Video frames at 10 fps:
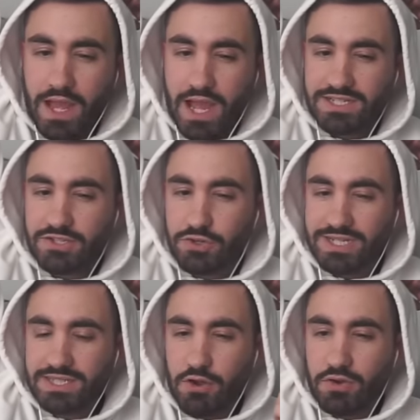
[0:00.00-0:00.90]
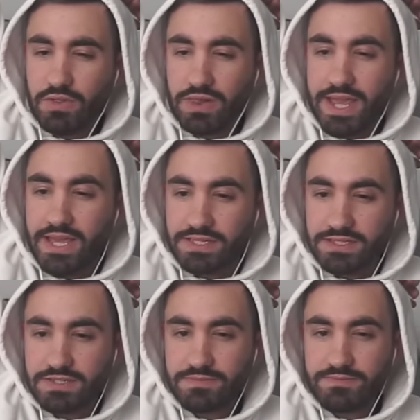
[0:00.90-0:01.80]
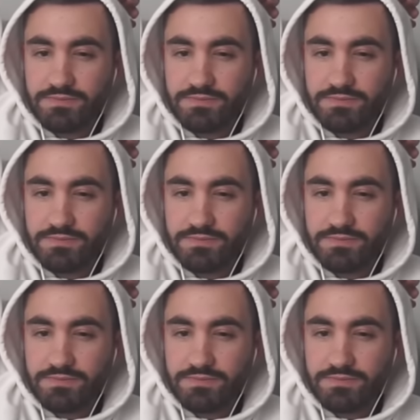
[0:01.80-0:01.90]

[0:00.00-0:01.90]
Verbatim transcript: I still get to go to the LANs.